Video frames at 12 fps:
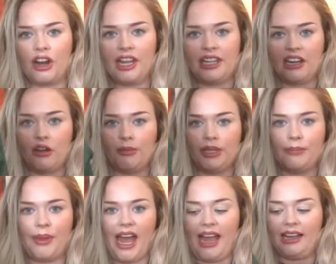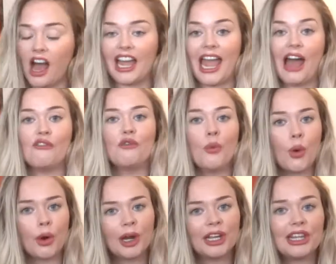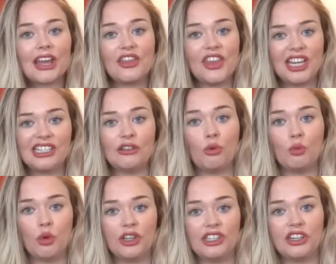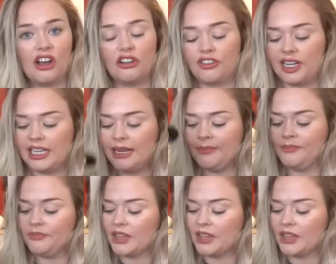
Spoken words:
writhing up at the back. I have worn this once already